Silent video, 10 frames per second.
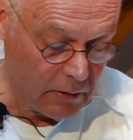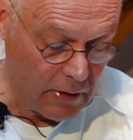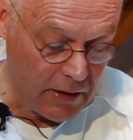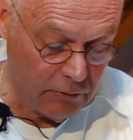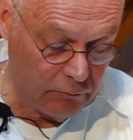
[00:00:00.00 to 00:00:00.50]

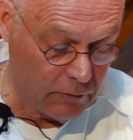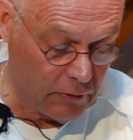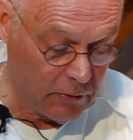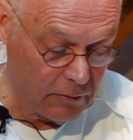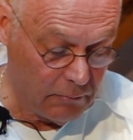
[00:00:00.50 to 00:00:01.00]
And
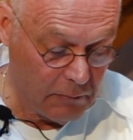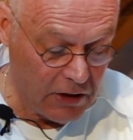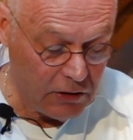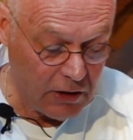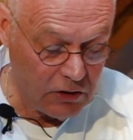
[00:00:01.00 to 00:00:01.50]

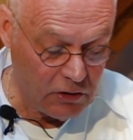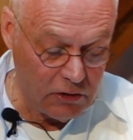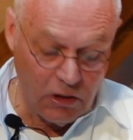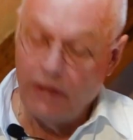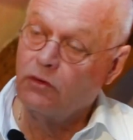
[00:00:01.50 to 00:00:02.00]
meditation
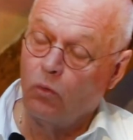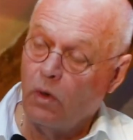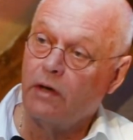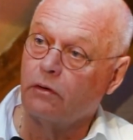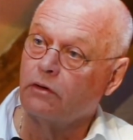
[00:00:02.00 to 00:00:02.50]
is like the
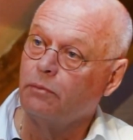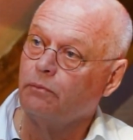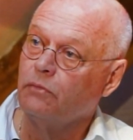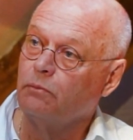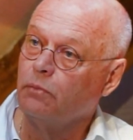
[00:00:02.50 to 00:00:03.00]
water,
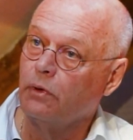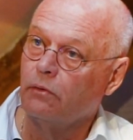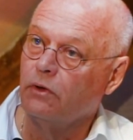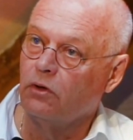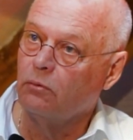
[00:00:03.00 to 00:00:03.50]

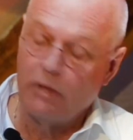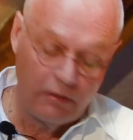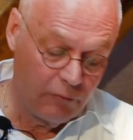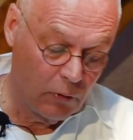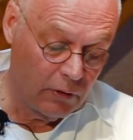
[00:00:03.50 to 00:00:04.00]

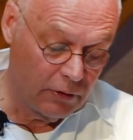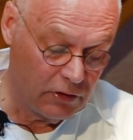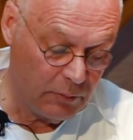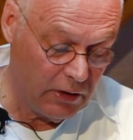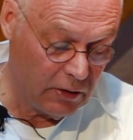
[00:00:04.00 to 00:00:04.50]
metaphorically
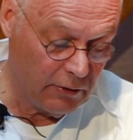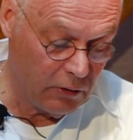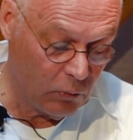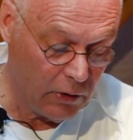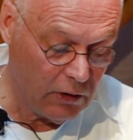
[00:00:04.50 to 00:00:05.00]
speaking,
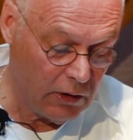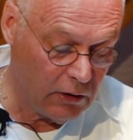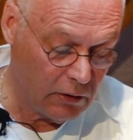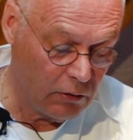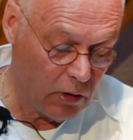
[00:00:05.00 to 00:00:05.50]
that we need
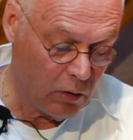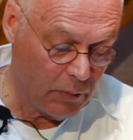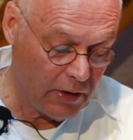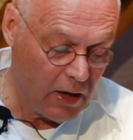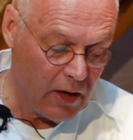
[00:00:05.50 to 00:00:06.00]
to grow.
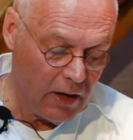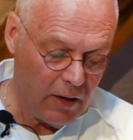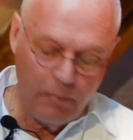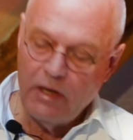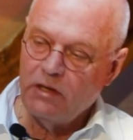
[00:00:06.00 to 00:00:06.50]
But
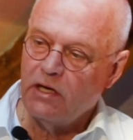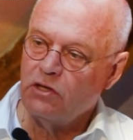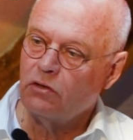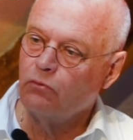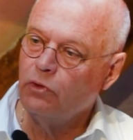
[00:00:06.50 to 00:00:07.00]

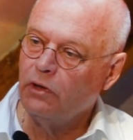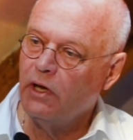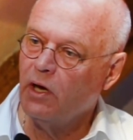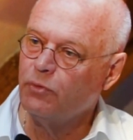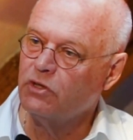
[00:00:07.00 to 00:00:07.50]
meditation really
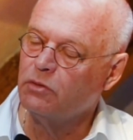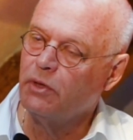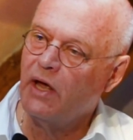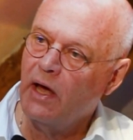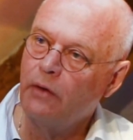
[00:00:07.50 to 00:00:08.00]
helps us.
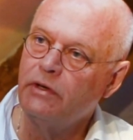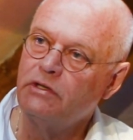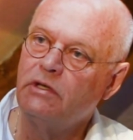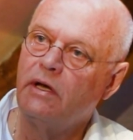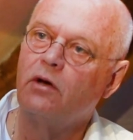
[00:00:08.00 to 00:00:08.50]
But how
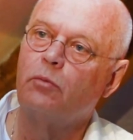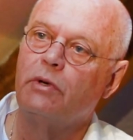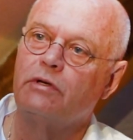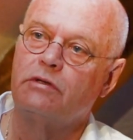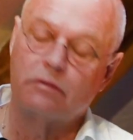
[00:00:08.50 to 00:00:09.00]
does it help
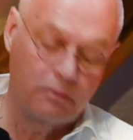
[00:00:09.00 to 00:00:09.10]
us?